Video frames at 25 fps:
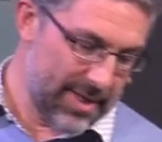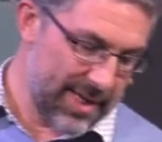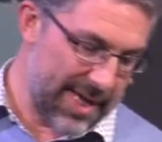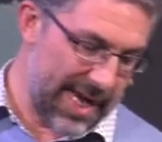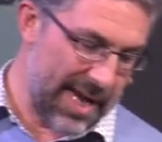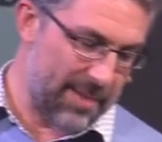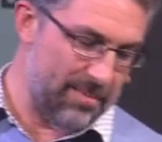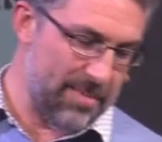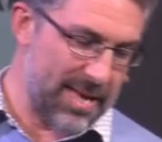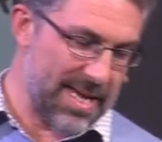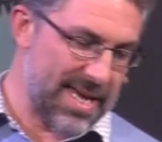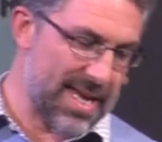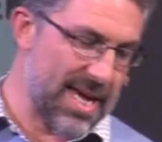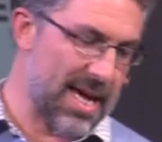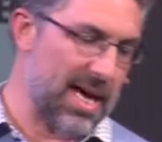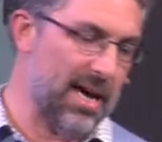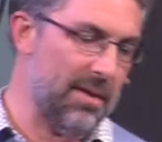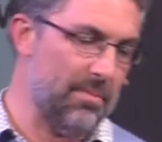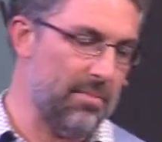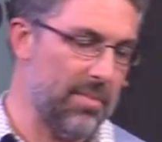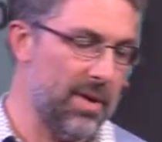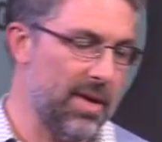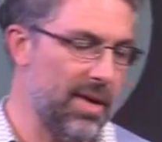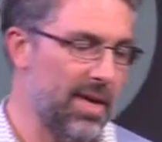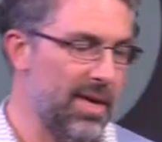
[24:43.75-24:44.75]
can
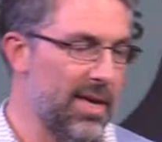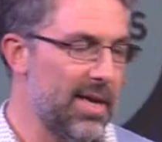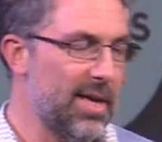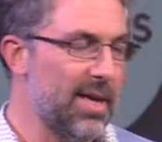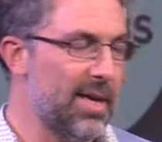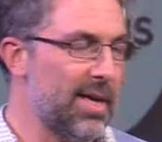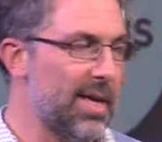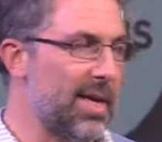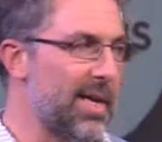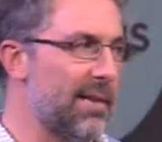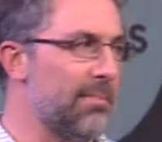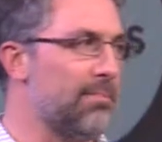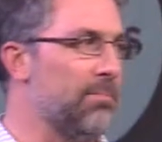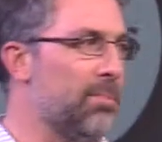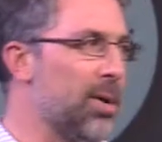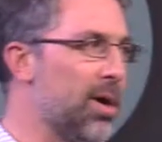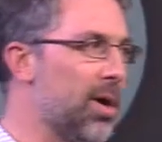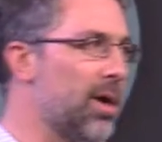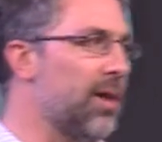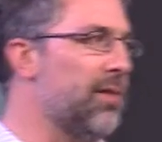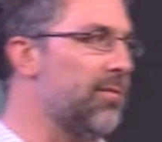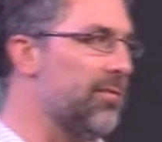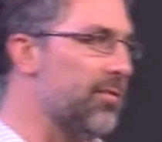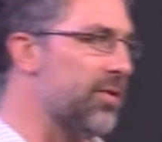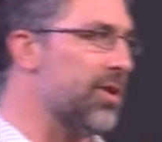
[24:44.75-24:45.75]
become
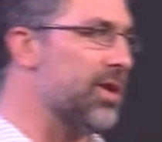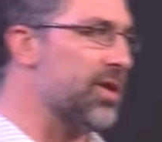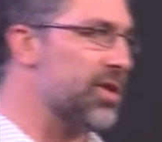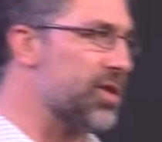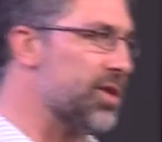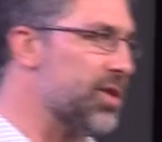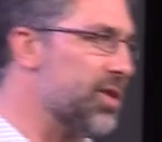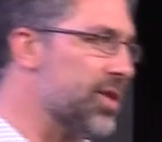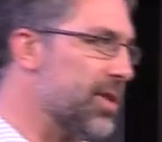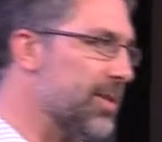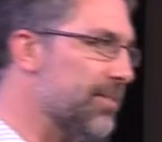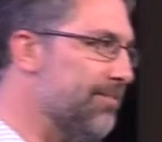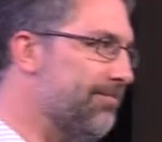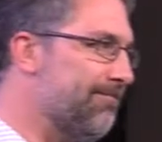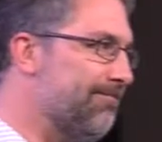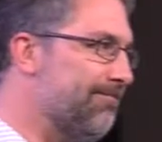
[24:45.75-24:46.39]
impoverished.